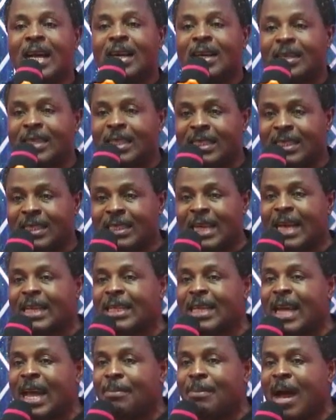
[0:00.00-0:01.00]
recent
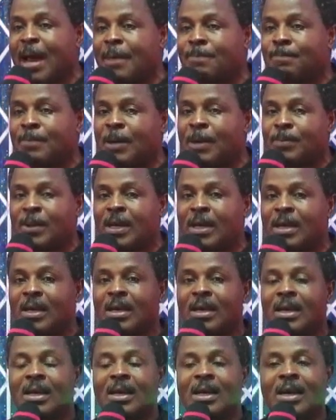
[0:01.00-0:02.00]
MIPP
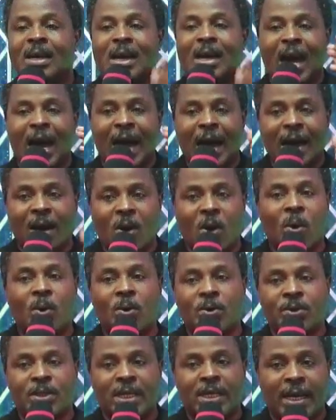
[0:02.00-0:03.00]
are
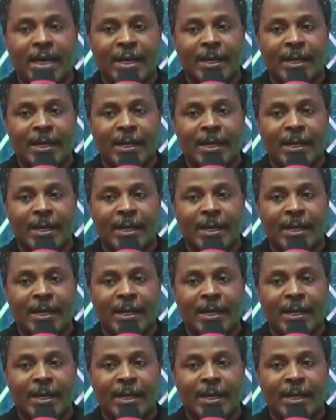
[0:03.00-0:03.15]
all there.